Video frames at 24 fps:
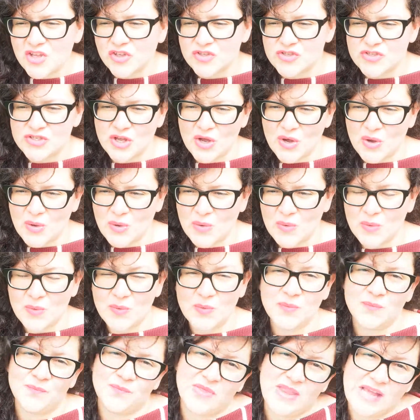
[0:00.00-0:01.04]

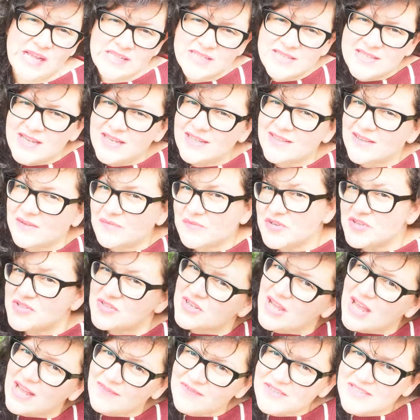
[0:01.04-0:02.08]
So that's it. I'm going
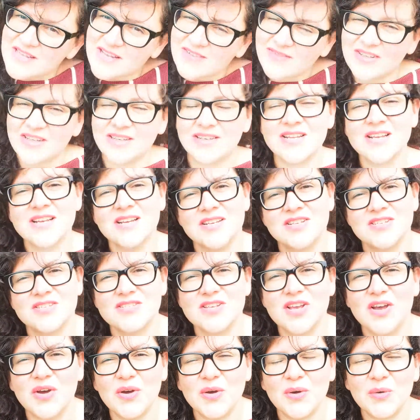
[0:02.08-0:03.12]
to have seven.
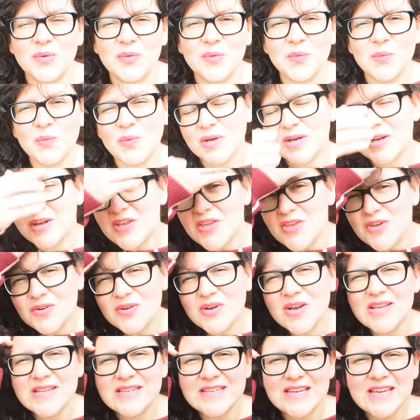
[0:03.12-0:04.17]
So what are your
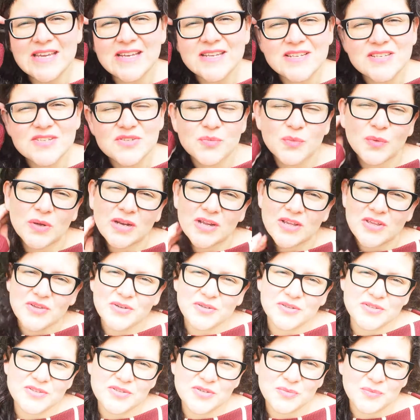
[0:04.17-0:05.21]
ideas? What are
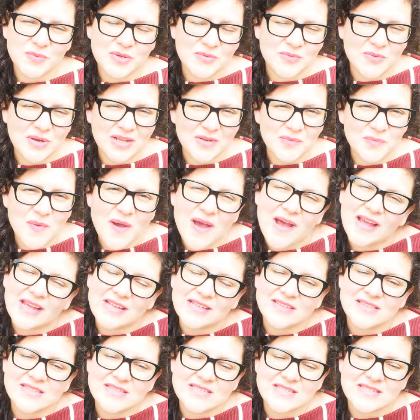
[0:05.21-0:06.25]
your to be read
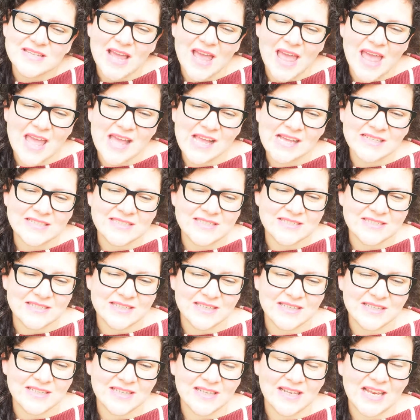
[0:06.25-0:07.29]
piles? And
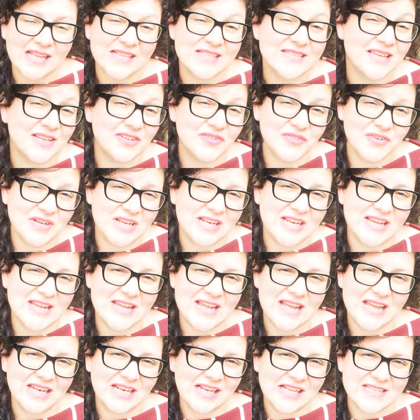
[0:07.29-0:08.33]
let's get
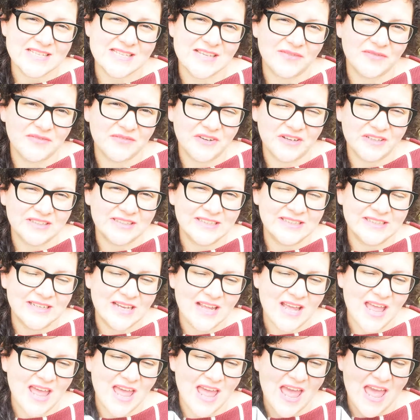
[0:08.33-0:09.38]
reading, and let's have fun,
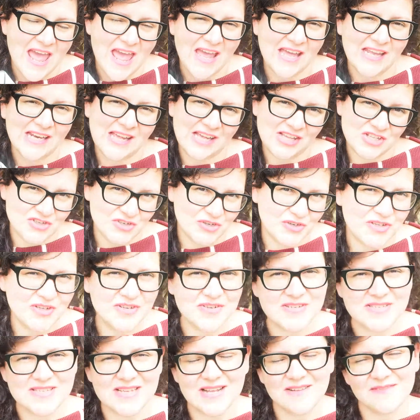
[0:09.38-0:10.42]
and enjoy
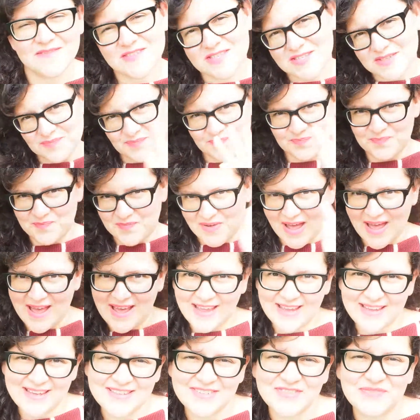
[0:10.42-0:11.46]
yourselves.
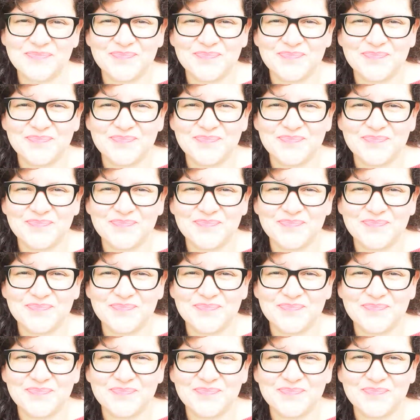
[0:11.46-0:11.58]
Bye.